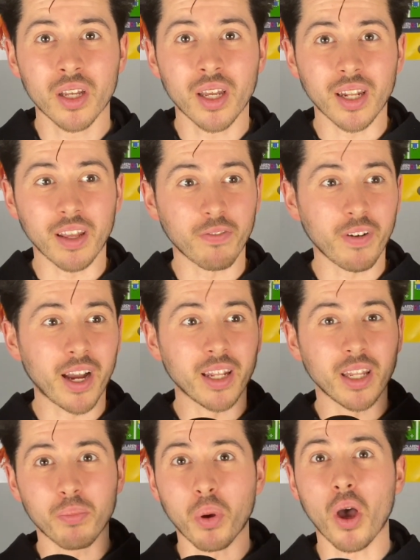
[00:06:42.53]
they find
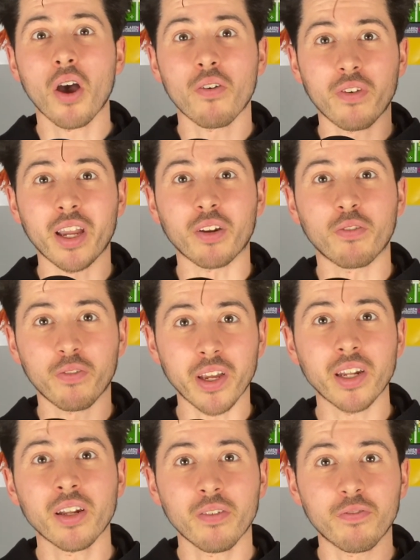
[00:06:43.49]
the perfect
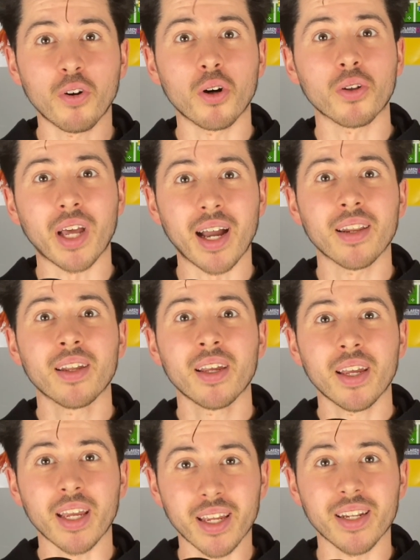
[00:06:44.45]
fit for that
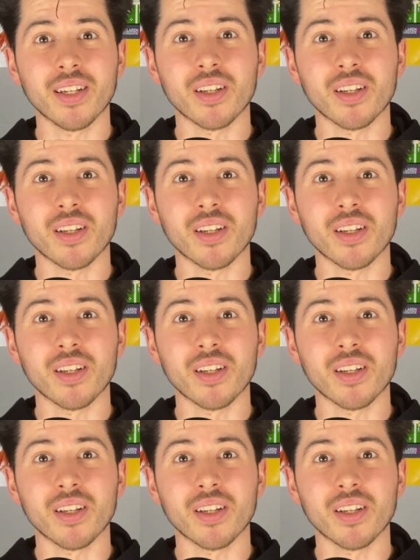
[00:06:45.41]
in De